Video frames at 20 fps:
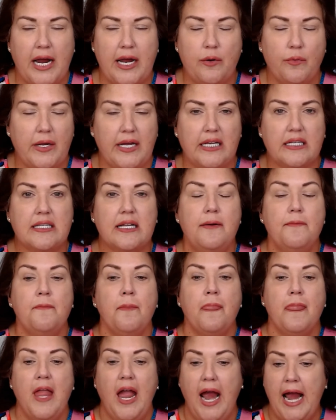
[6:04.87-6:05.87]
weeks.
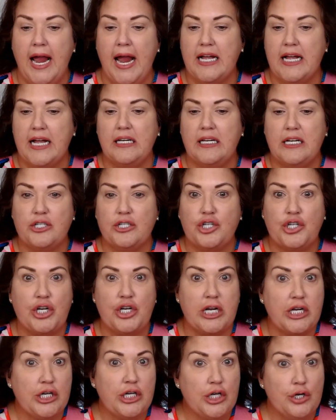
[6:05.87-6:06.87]
And she
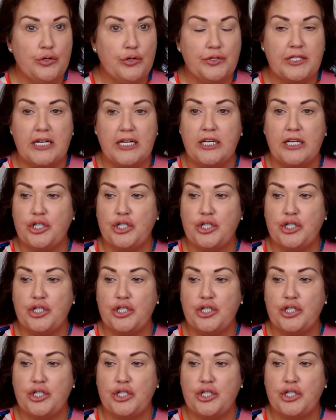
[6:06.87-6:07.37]
used it.